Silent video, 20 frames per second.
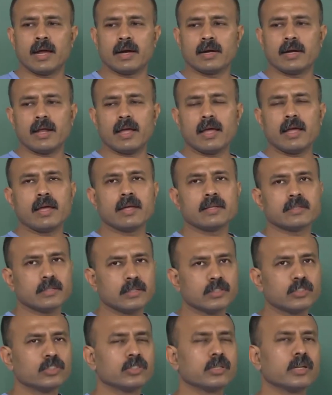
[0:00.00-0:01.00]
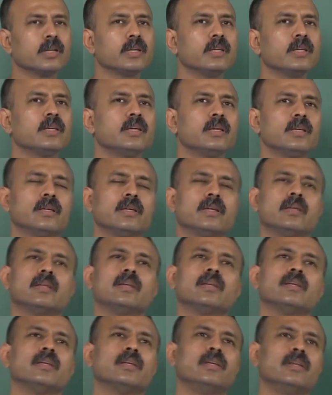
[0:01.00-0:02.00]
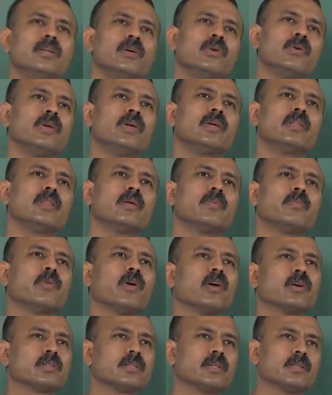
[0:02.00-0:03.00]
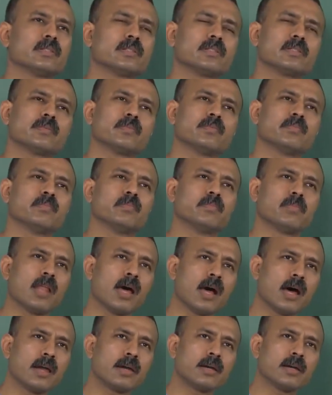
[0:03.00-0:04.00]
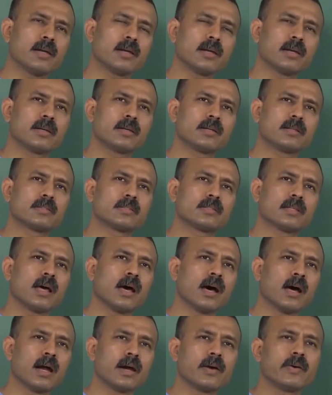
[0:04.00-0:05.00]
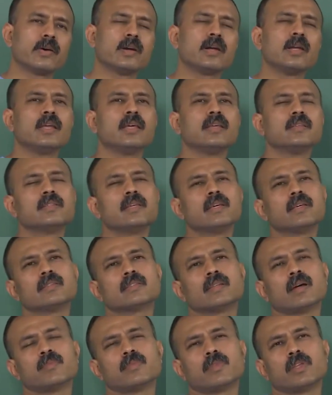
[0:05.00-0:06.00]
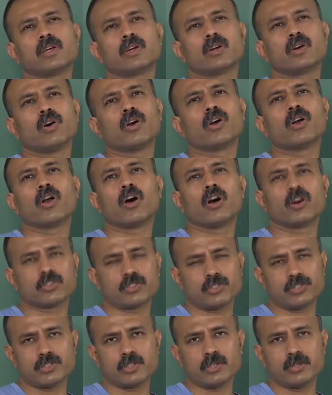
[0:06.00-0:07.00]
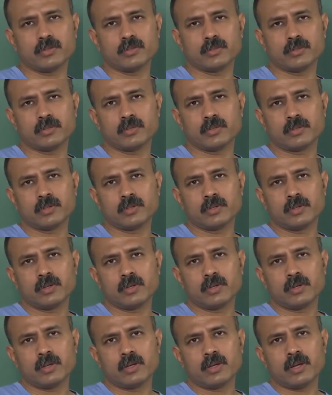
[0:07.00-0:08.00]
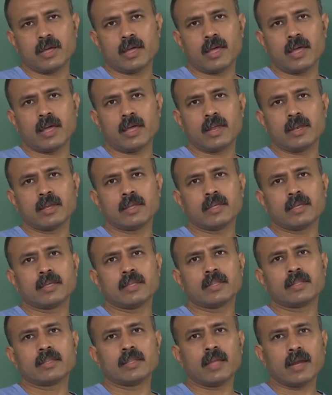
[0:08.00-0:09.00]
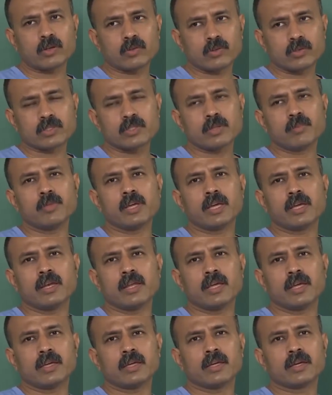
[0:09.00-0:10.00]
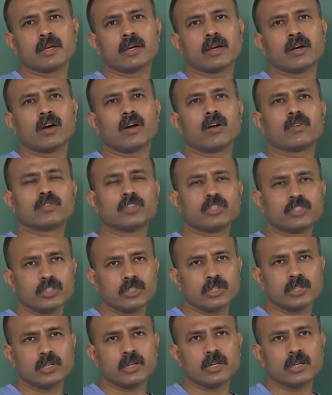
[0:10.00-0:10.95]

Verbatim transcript: that essentially during the process plant are releasing something called oxygen, and that was the beginning of the